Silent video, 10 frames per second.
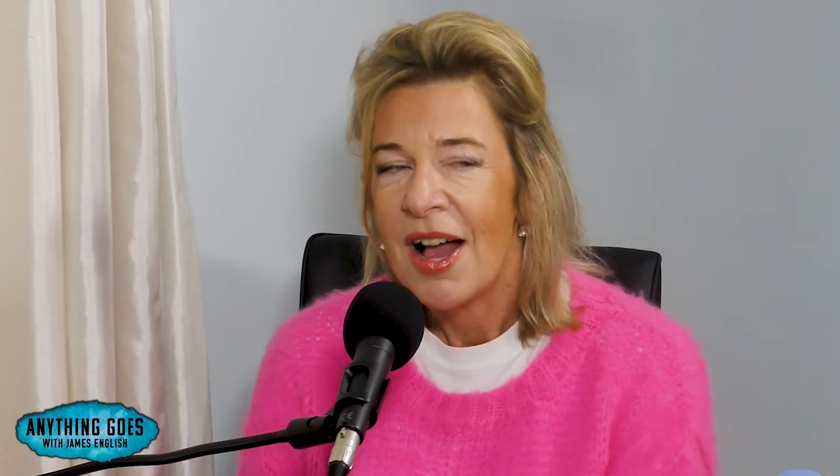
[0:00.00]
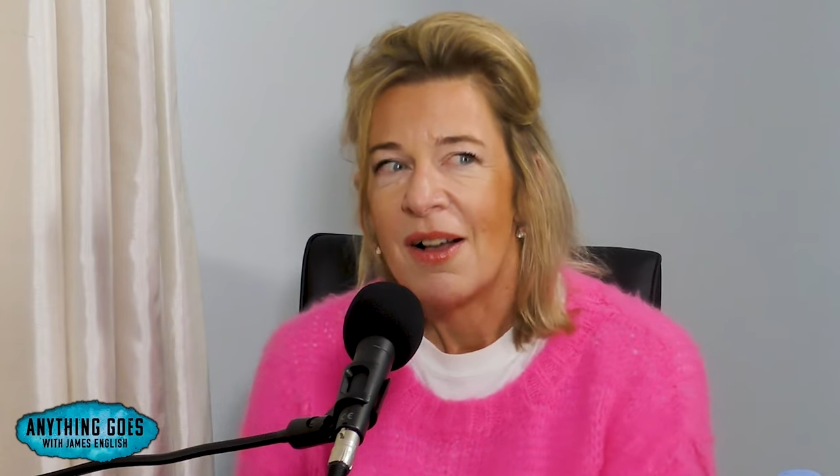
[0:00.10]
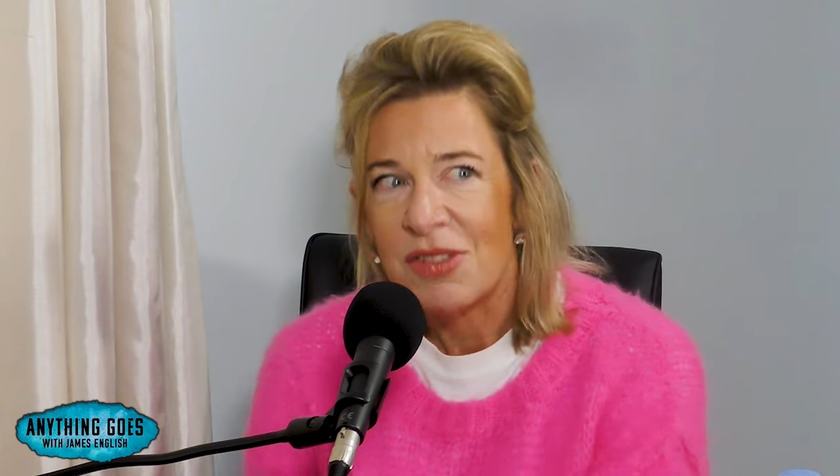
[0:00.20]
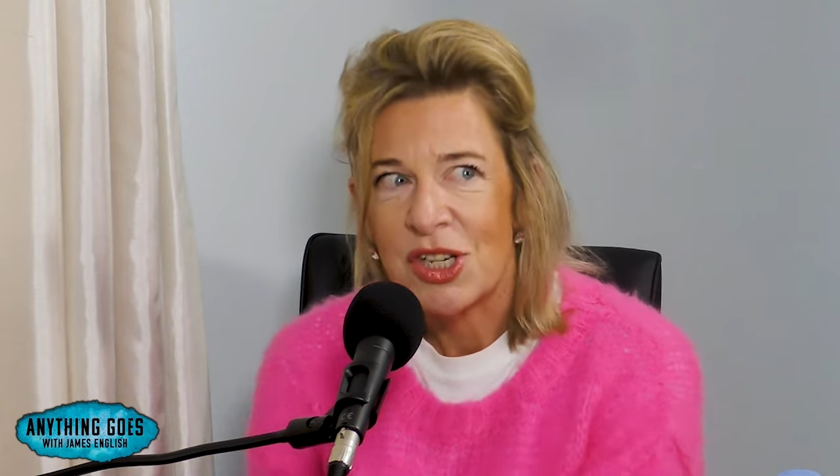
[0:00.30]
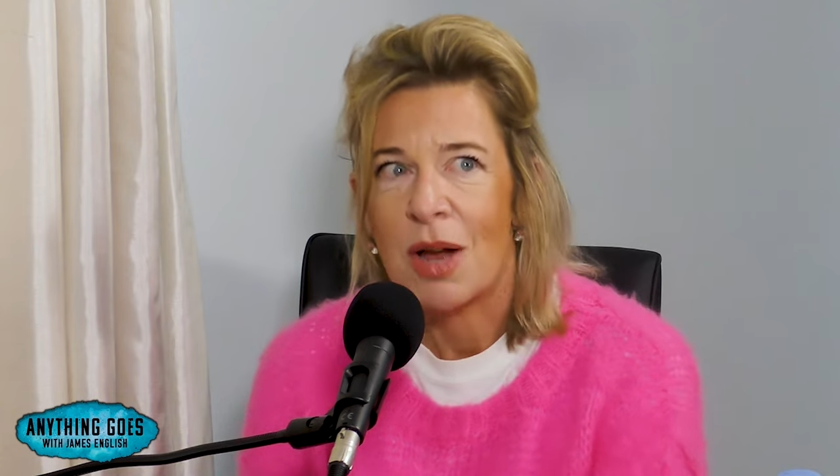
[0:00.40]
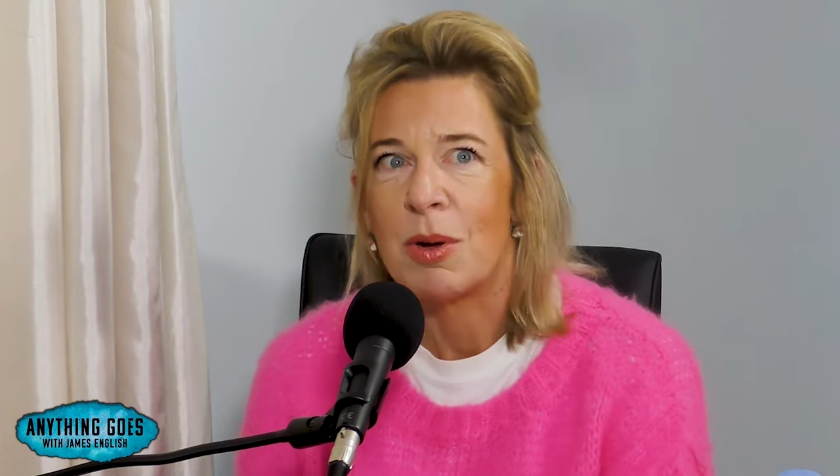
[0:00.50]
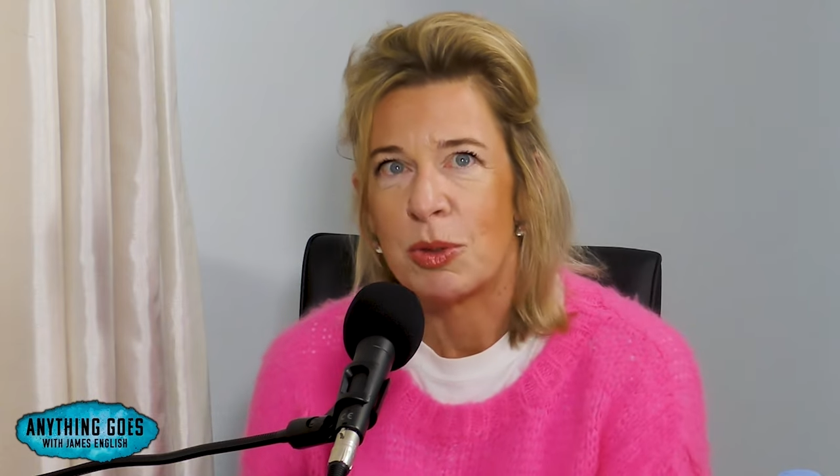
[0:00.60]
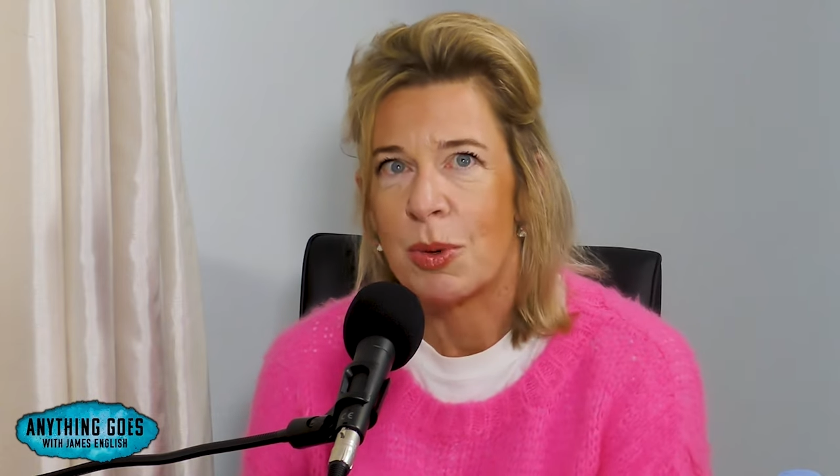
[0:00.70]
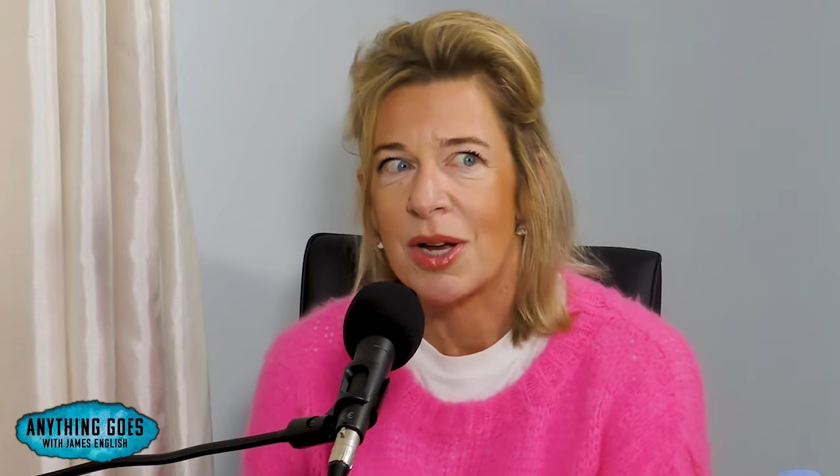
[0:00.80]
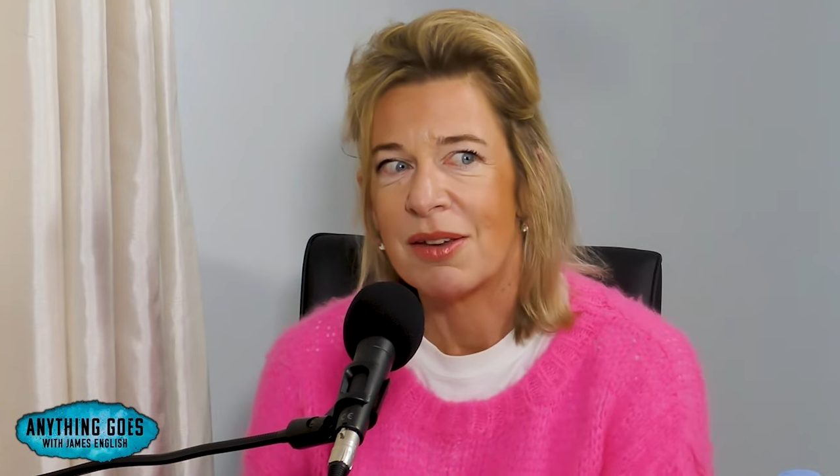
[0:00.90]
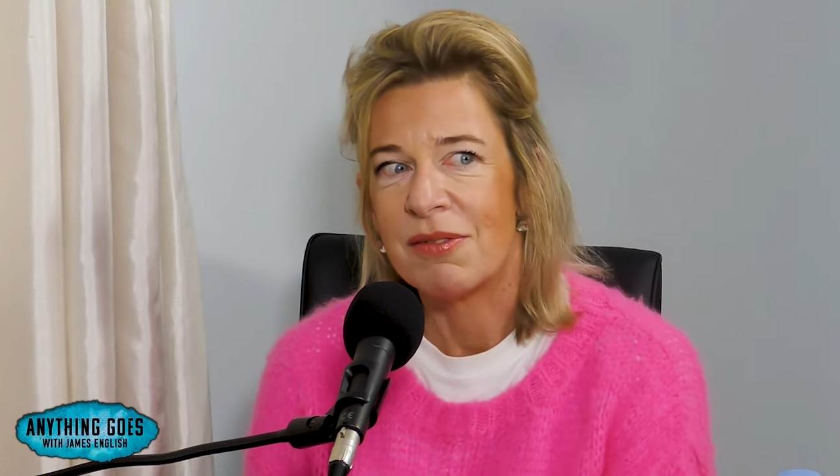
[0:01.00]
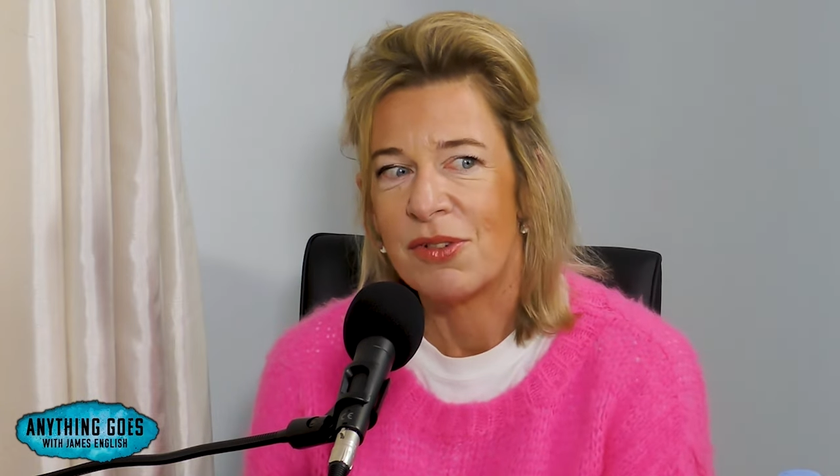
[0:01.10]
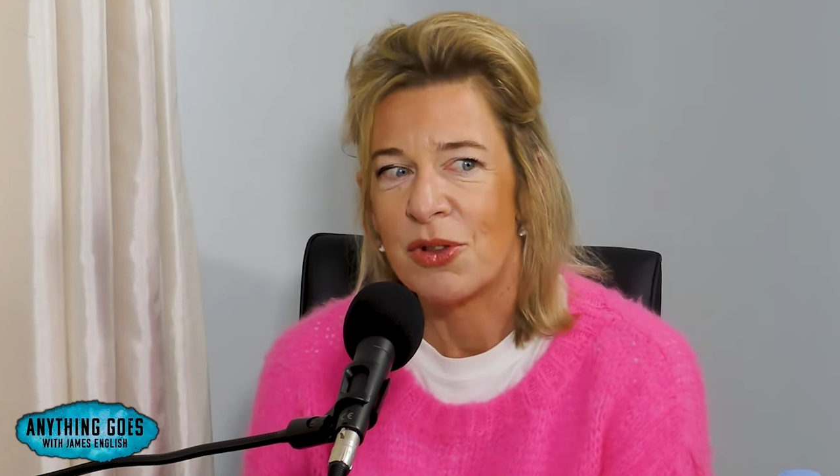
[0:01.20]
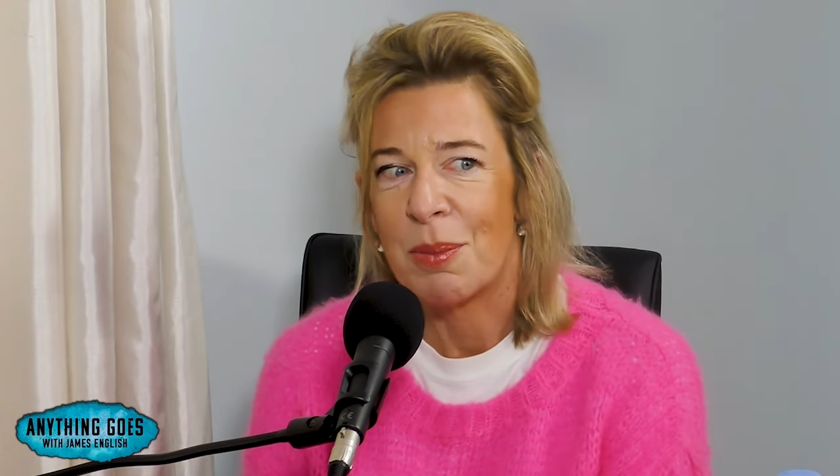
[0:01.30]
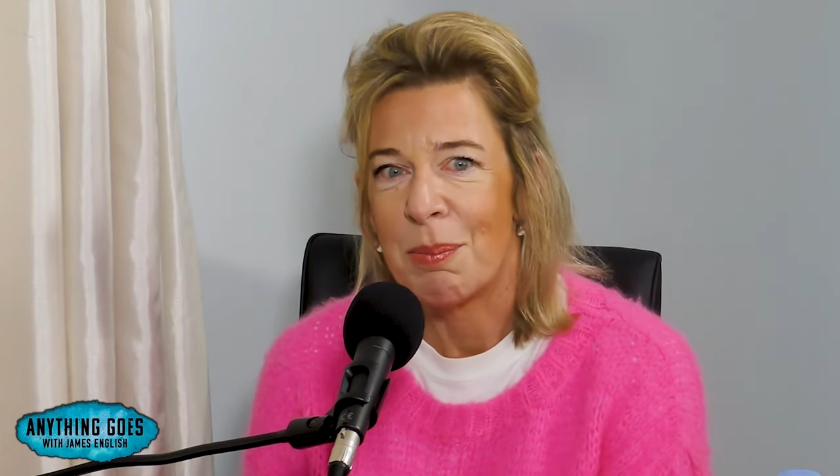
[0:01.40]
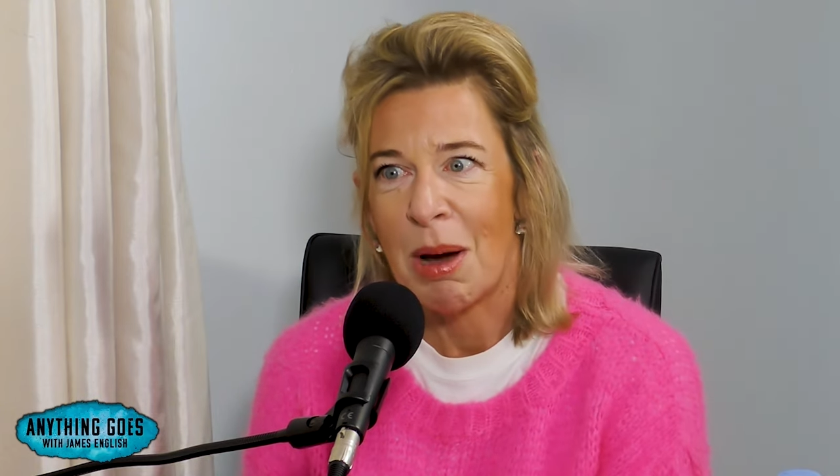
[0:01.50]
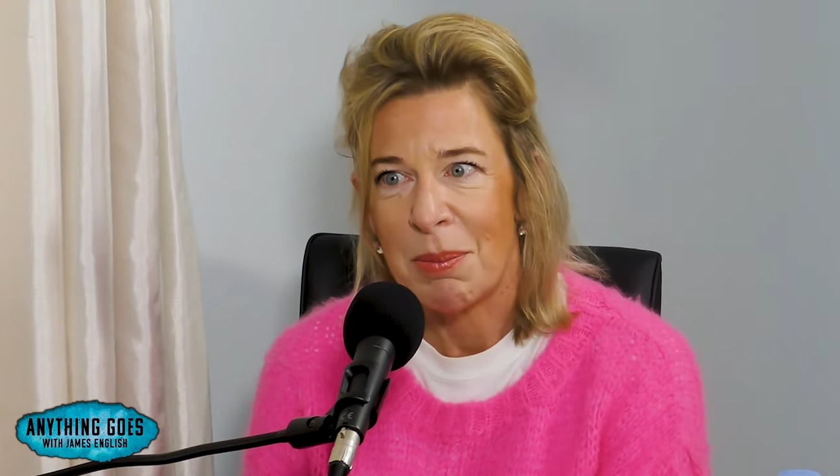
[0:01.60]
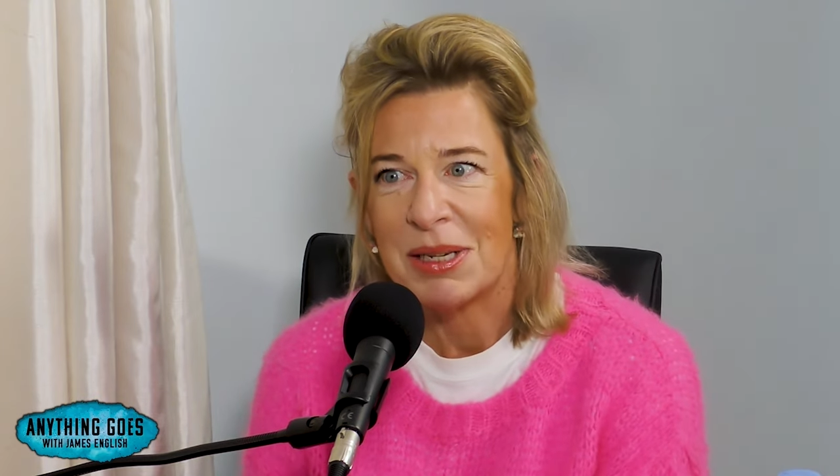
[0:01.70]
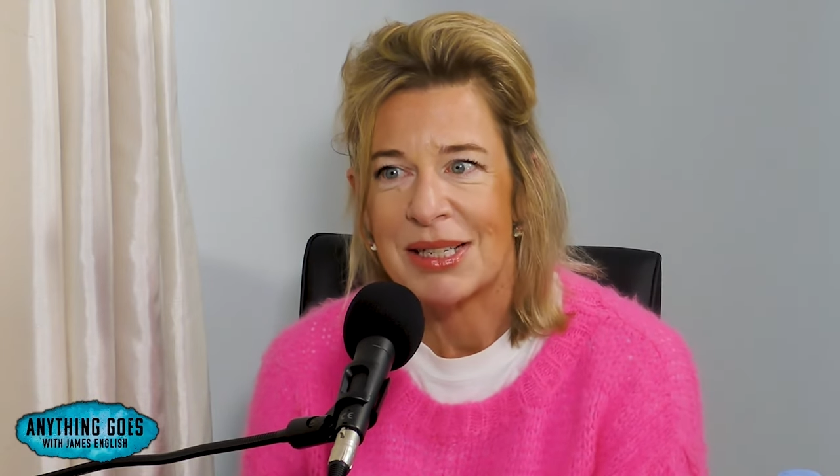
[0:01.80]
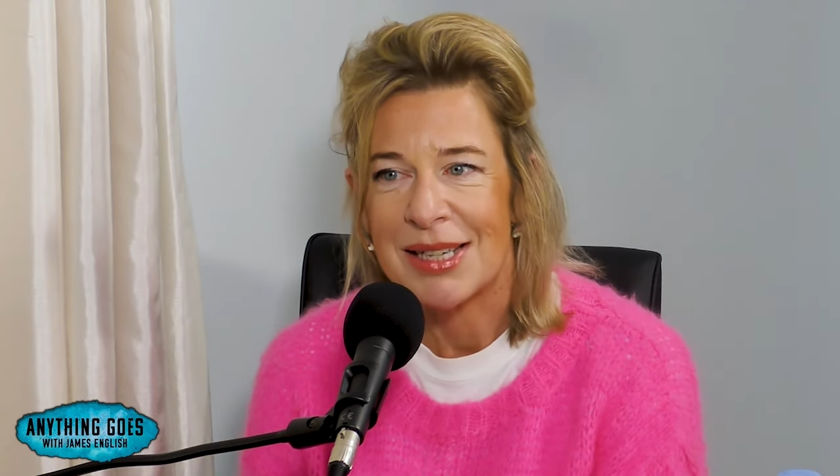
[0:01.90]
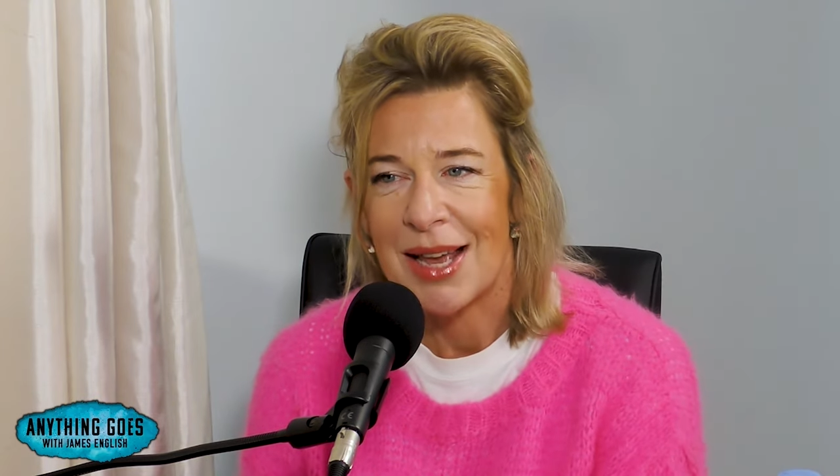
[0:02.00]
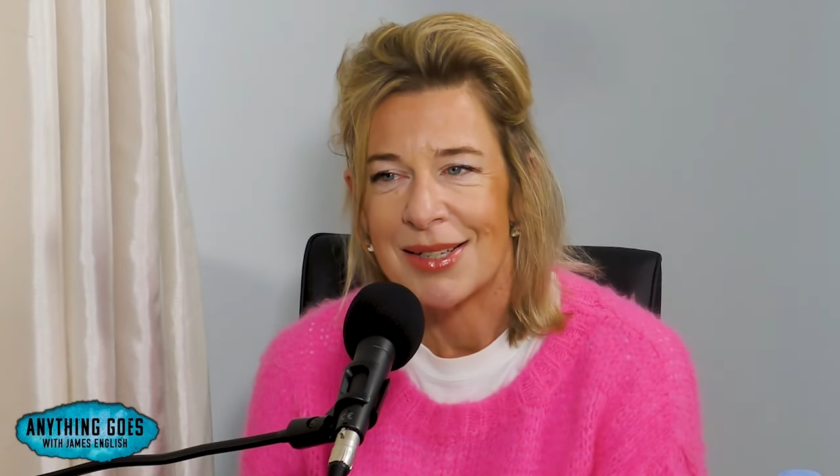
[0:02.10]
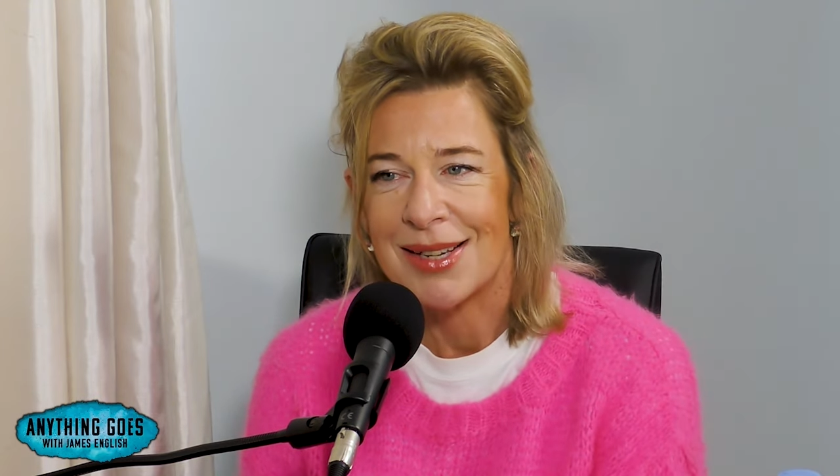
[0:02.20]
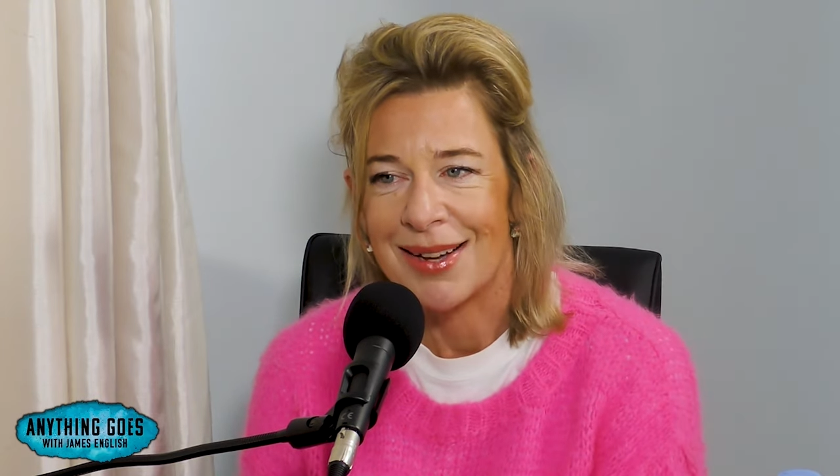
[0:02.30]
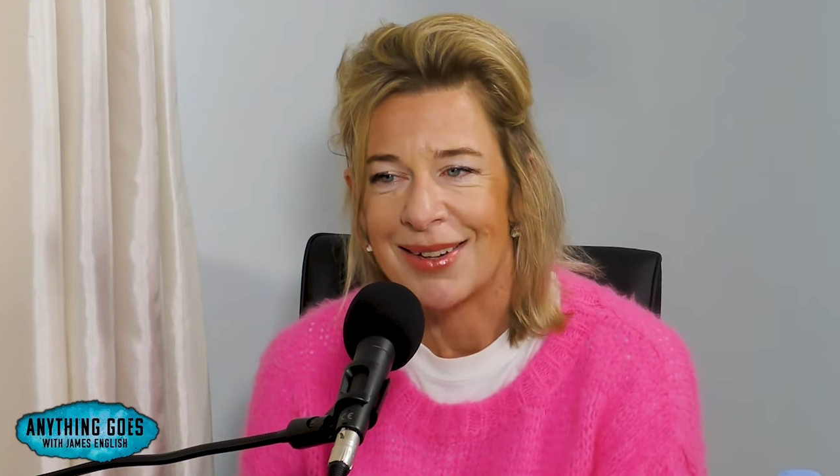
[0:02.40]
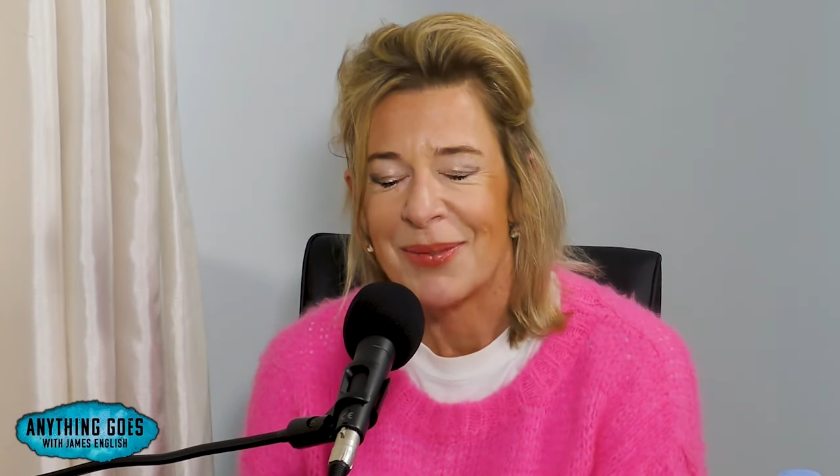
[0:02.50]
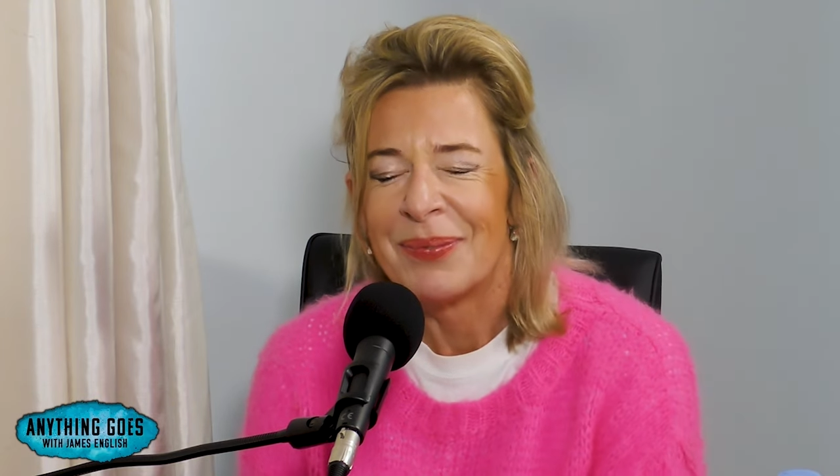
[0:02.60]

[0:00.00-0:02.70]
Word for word: at the time I was working for the public sector.